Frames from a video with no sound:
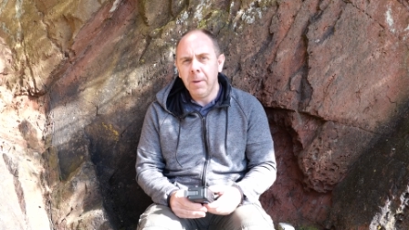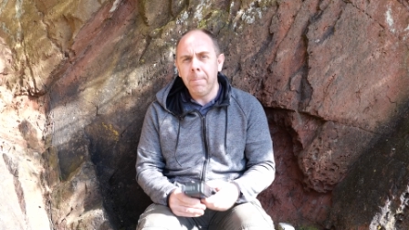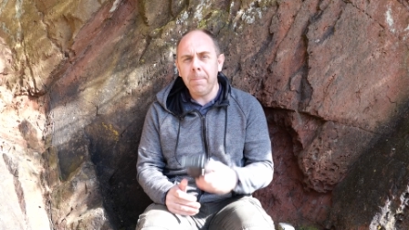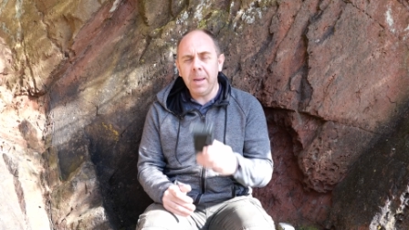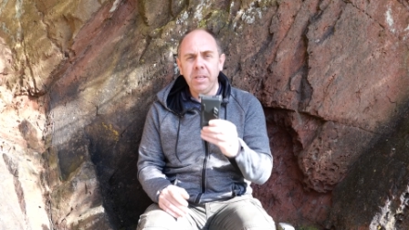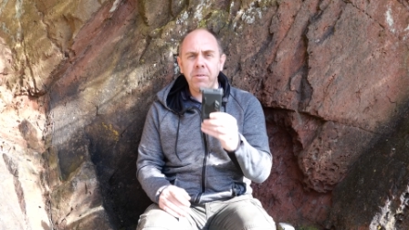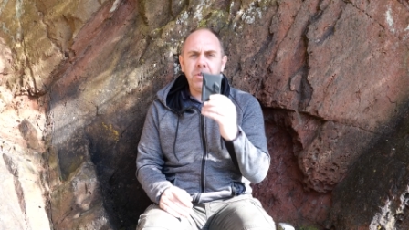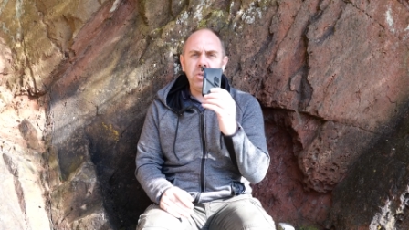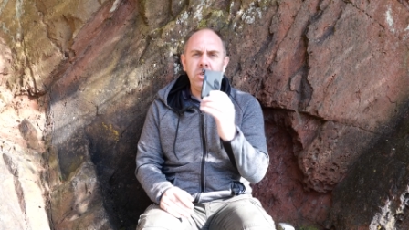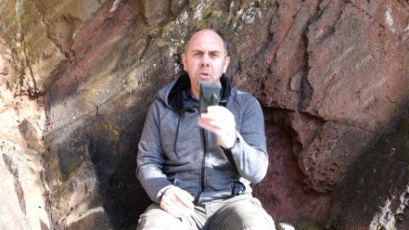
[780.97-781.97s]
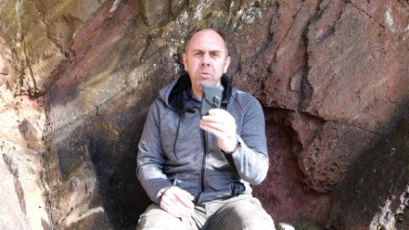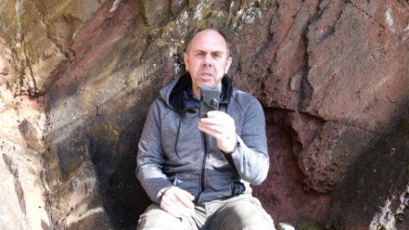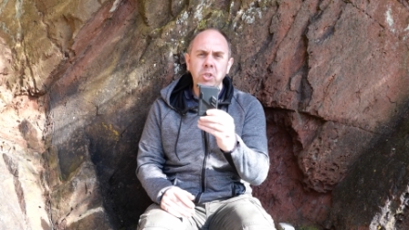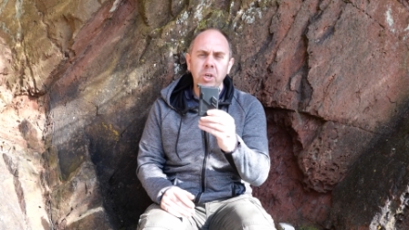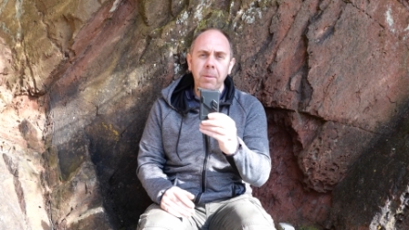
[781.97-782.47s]
Many of the new
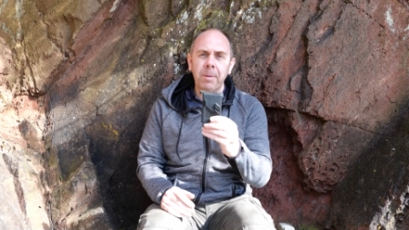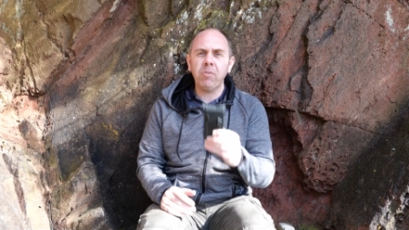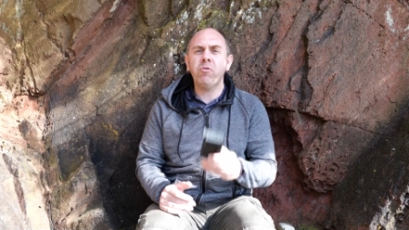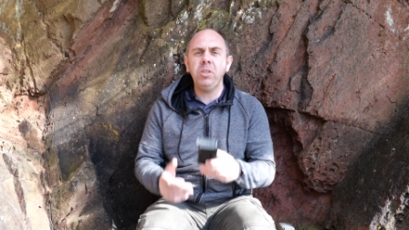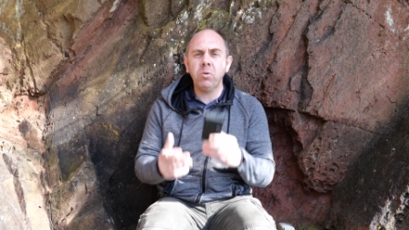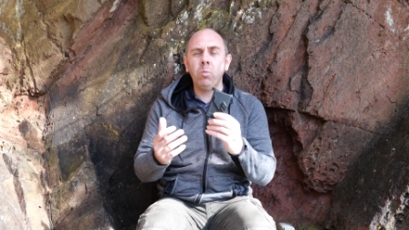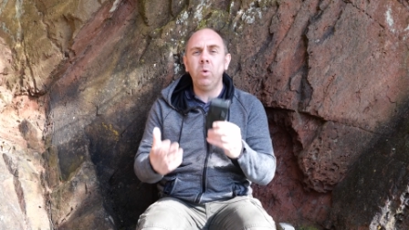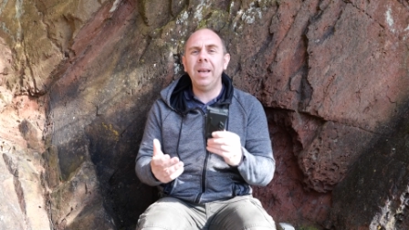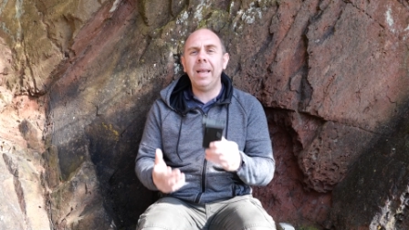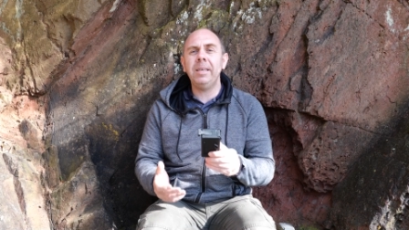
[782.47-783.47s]
DJI batteries will